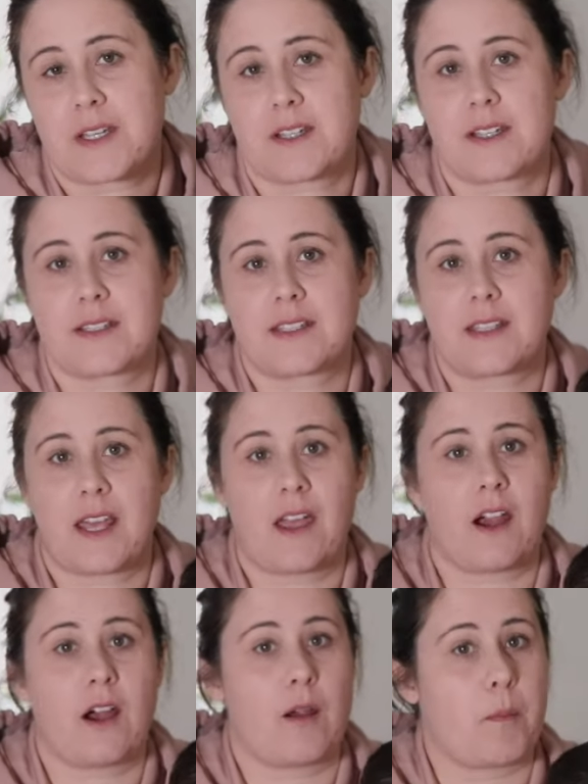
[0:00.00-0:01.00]
because
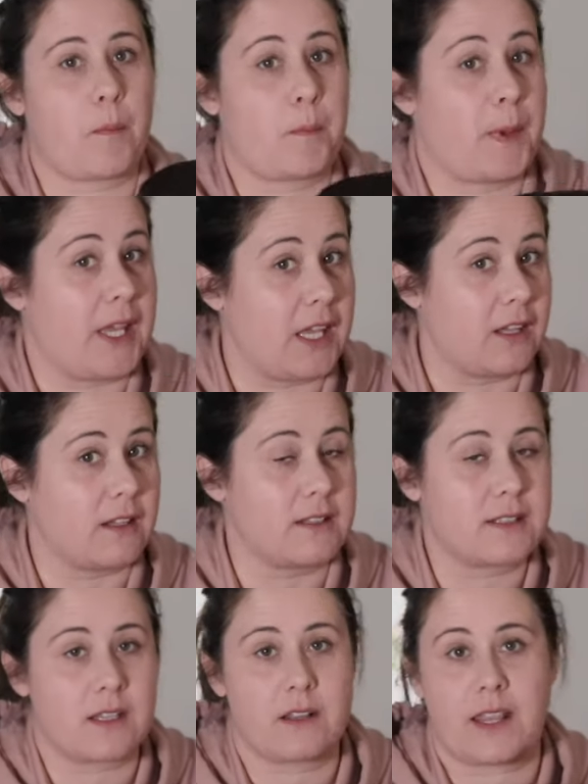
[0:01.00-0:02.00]
they're
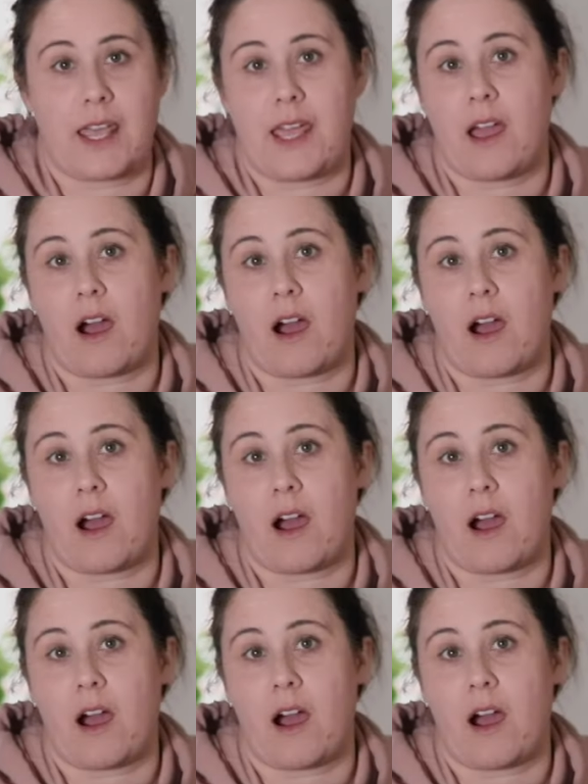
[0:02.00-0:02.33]
peeled. They